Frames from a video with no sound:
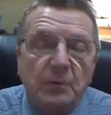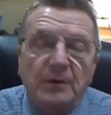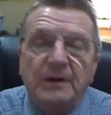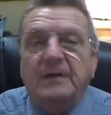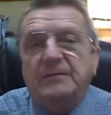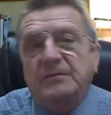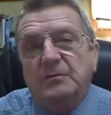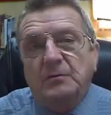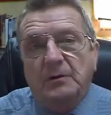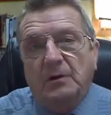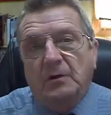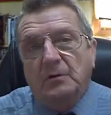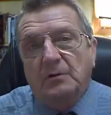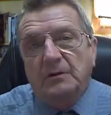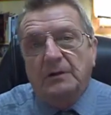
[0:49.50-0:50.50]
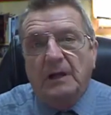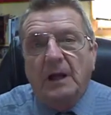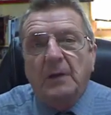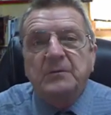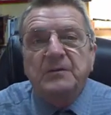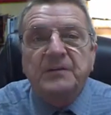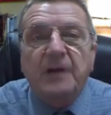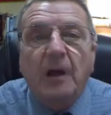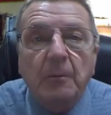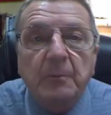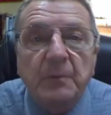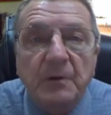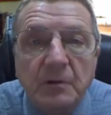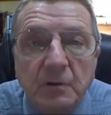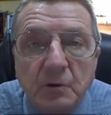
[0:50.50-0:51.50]
the one who has to do the learning. I'm just
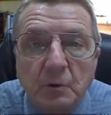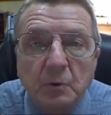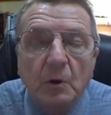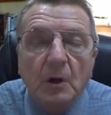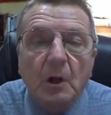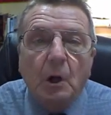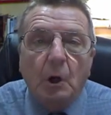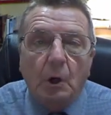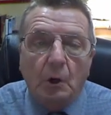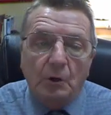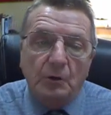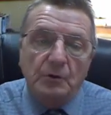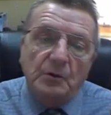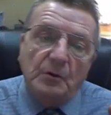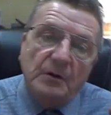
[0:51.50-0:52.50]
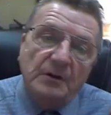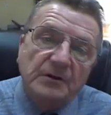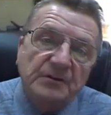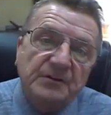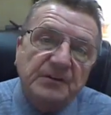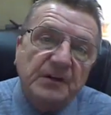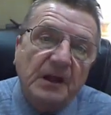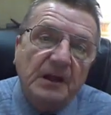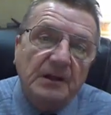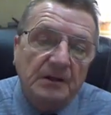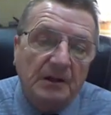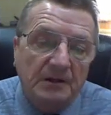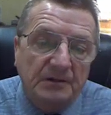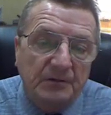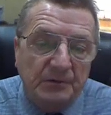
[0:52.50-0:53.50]
helping you learn or
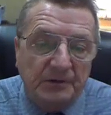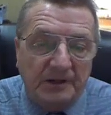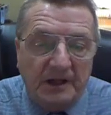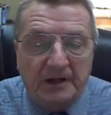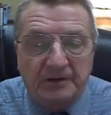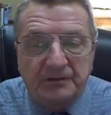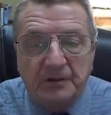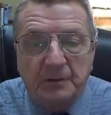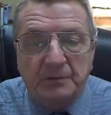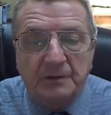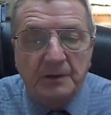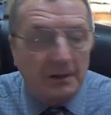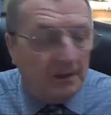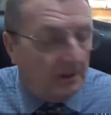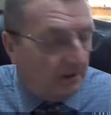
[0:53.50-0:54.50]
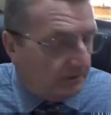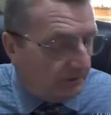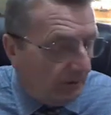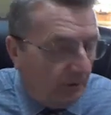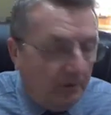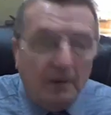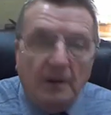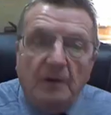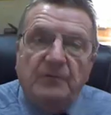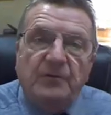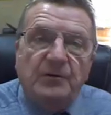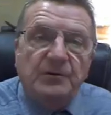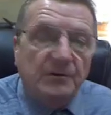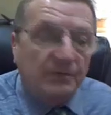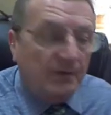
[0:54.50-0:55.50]
understand different concepts. So
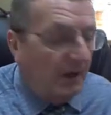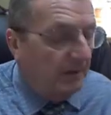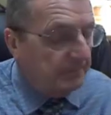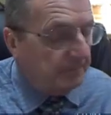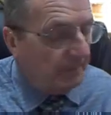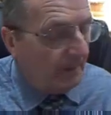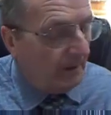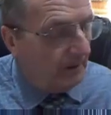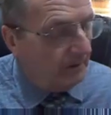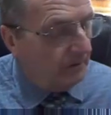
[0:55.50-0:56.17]
first of all,